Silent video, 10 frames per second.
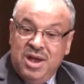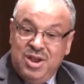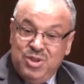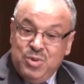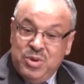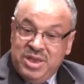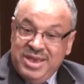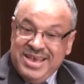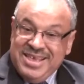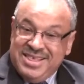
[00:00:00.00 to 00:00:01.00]
are doing
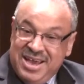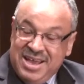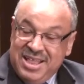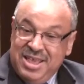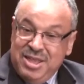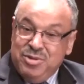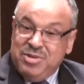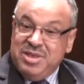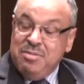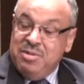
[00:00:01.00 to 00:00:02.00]
exactly the
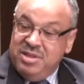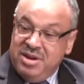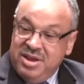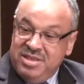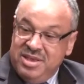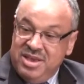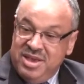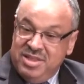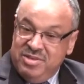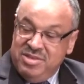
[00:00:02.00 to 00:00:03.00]
same underwriting and